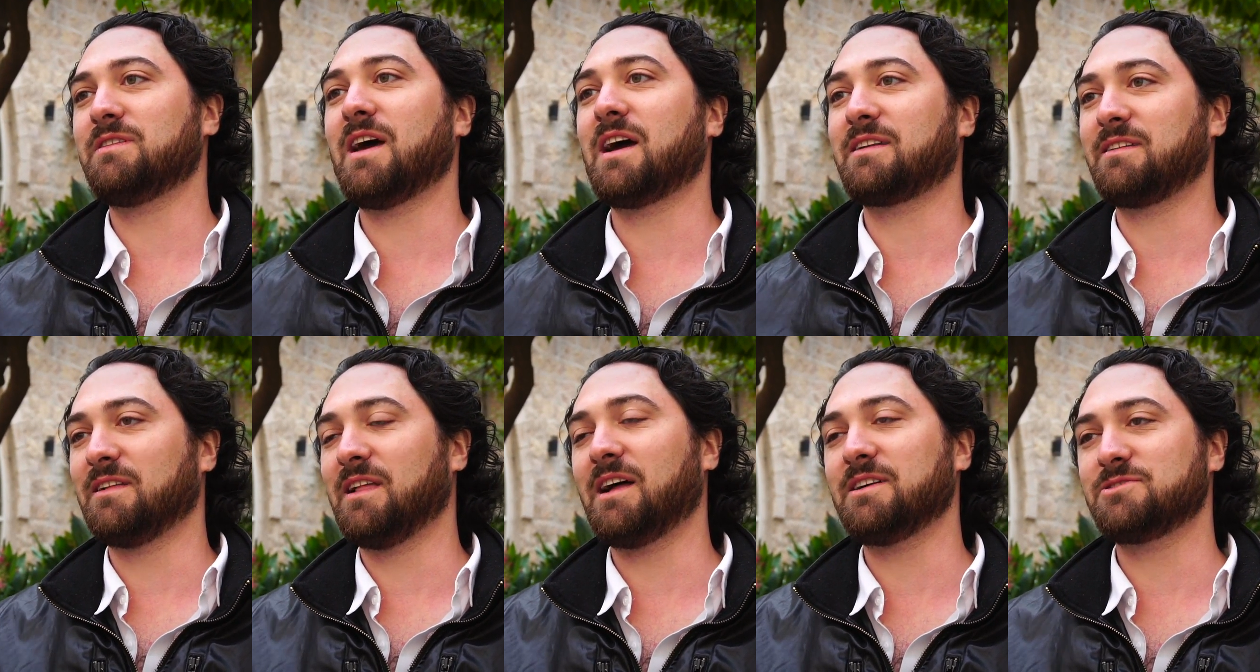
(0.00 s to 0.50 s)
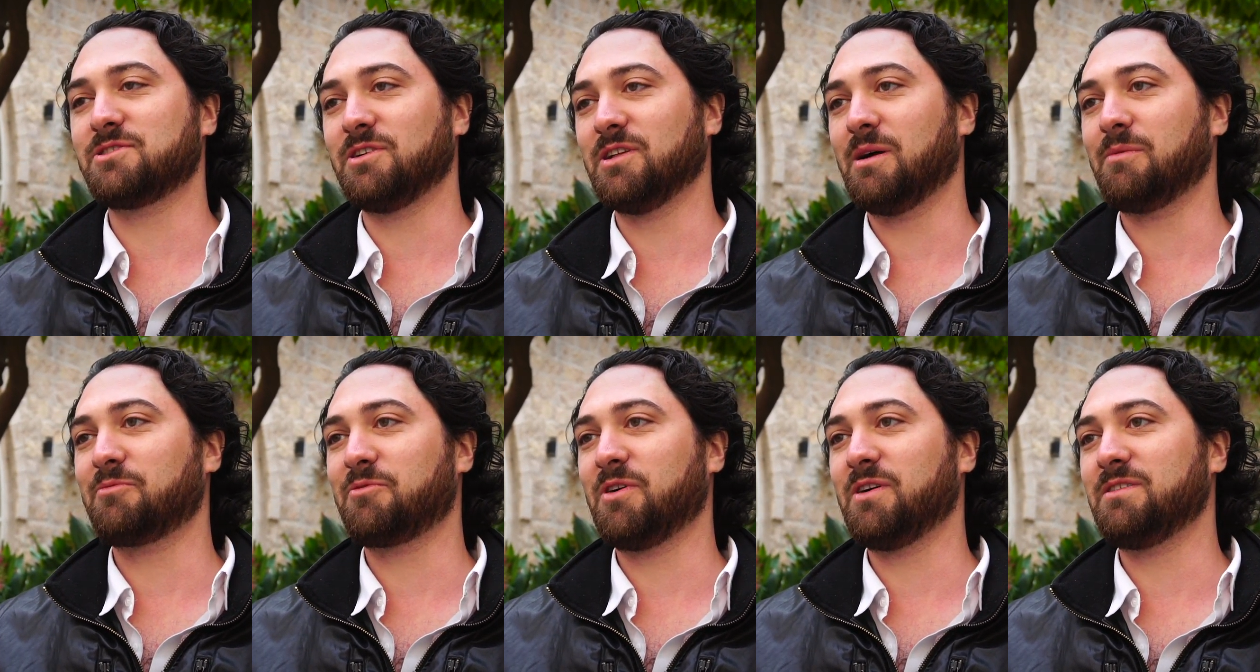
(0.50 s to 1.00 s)

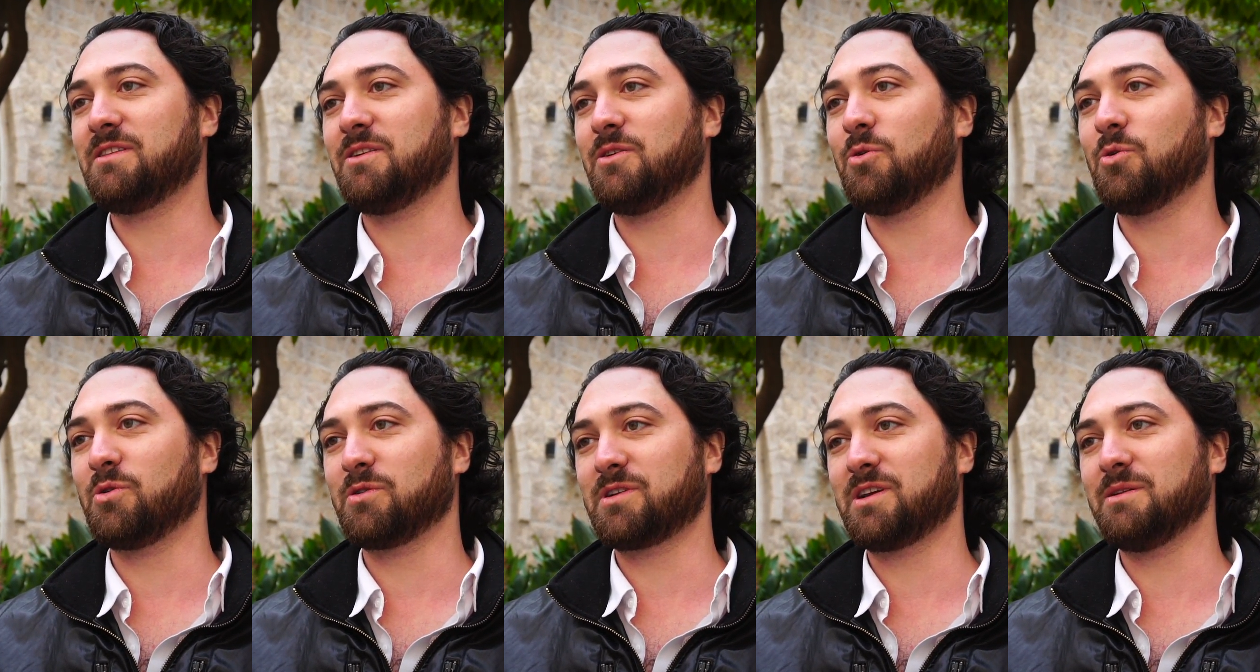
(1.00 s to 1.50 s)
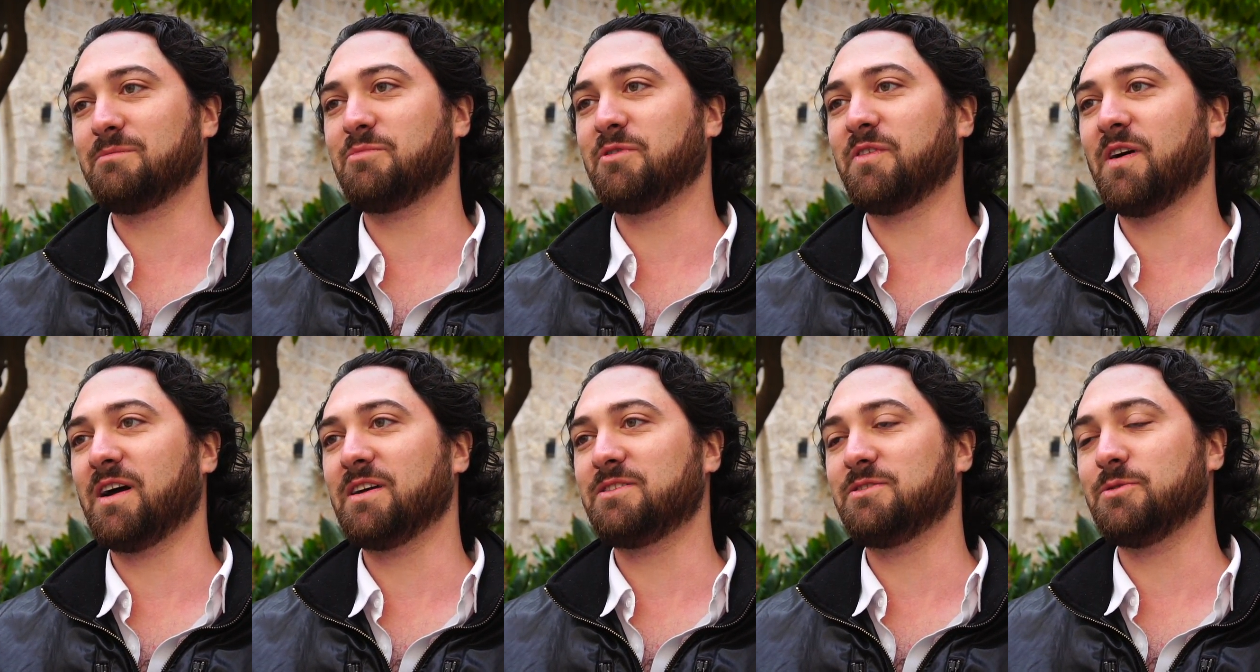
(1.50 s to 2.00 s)
technological upgrade that ORT can
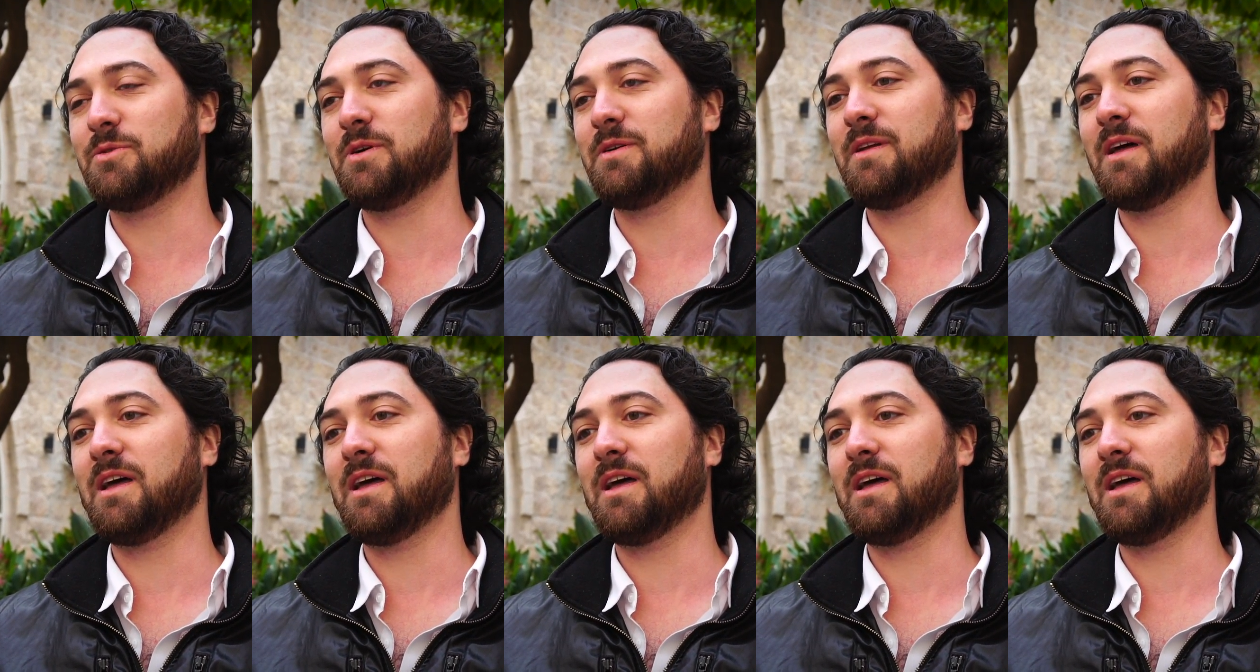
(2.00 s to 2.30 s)
provide to it.